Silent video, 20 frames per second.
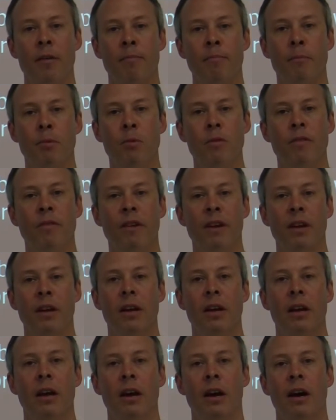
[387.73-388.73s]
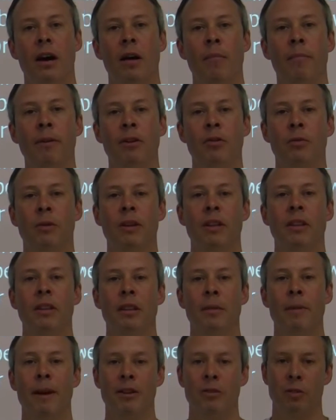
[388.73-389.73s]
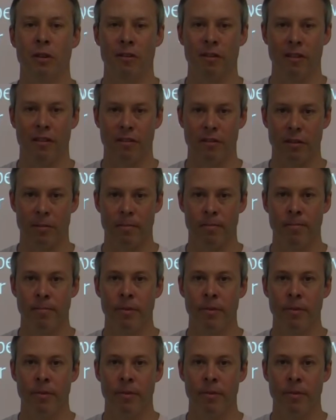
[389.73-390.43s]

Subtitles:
moving between the metric system.